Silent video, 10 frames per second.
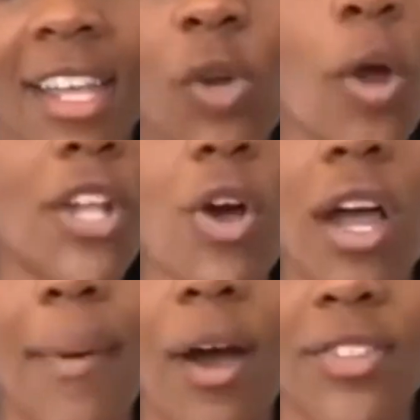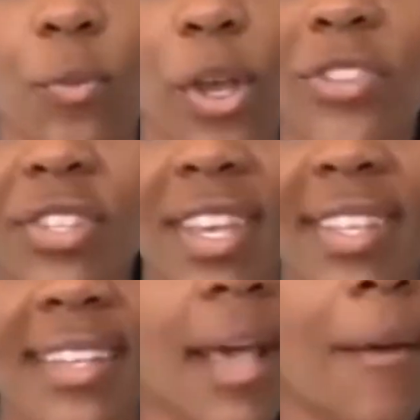You want to talk about real
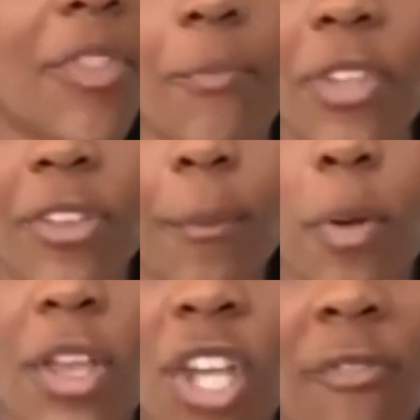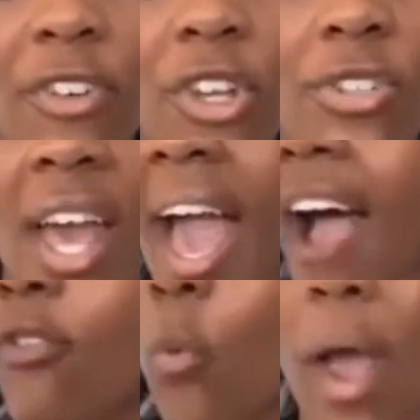statistics? The police officers
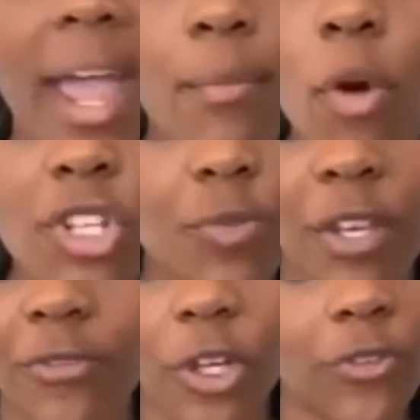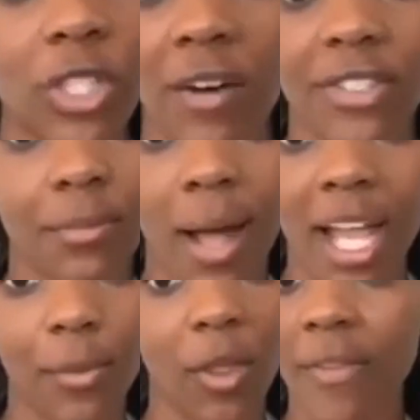have way more to be fearful of in the
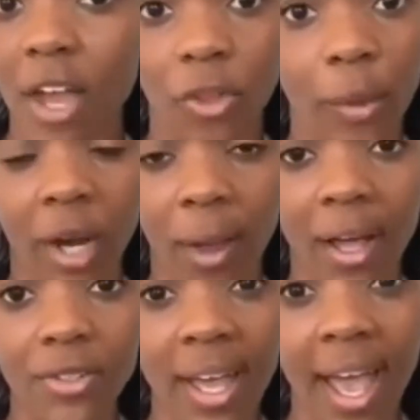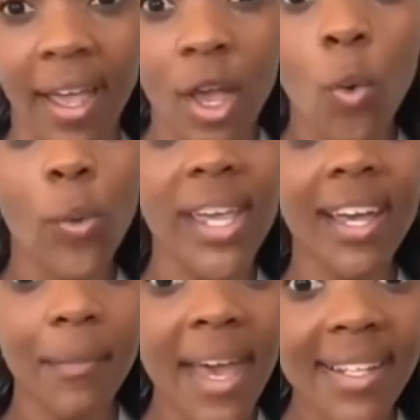Black community than the other way around, okay? We
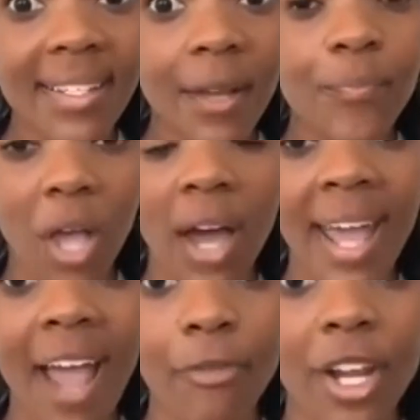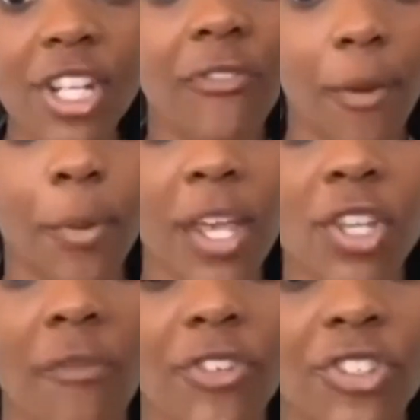commit, on average, a
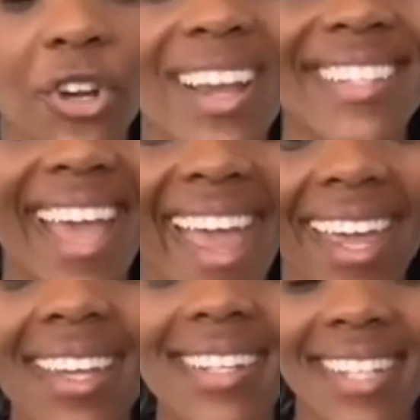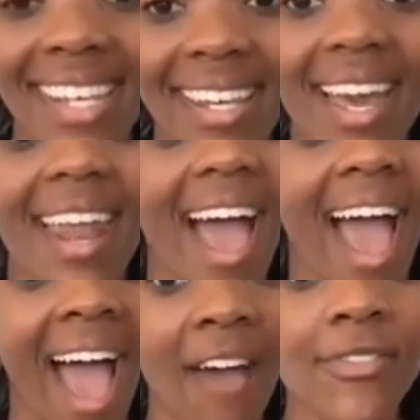police officer is
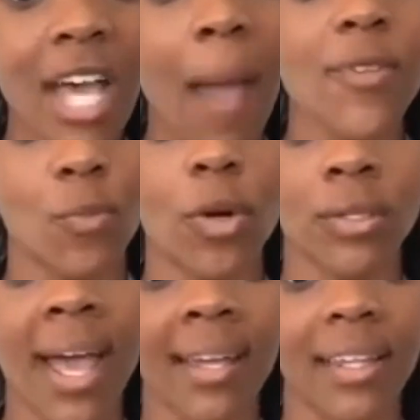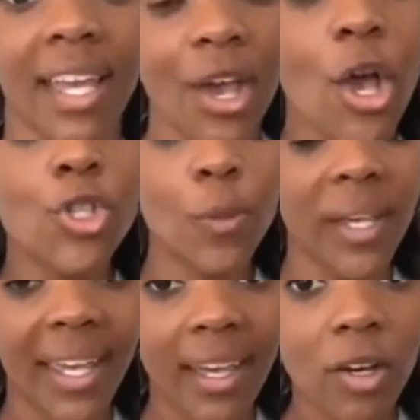18.5 times more likely to
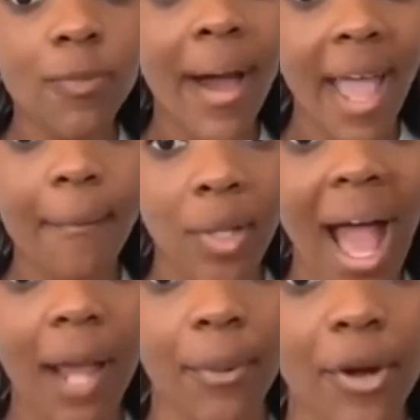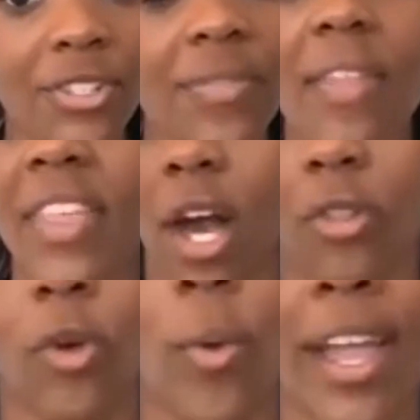be killed by a Black person than the
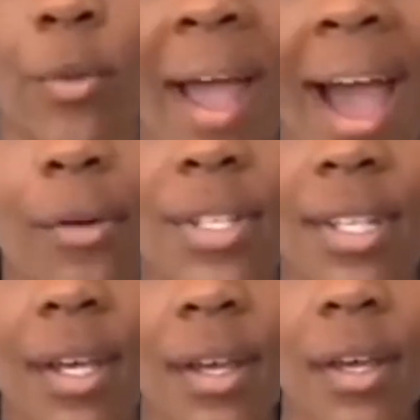other way around.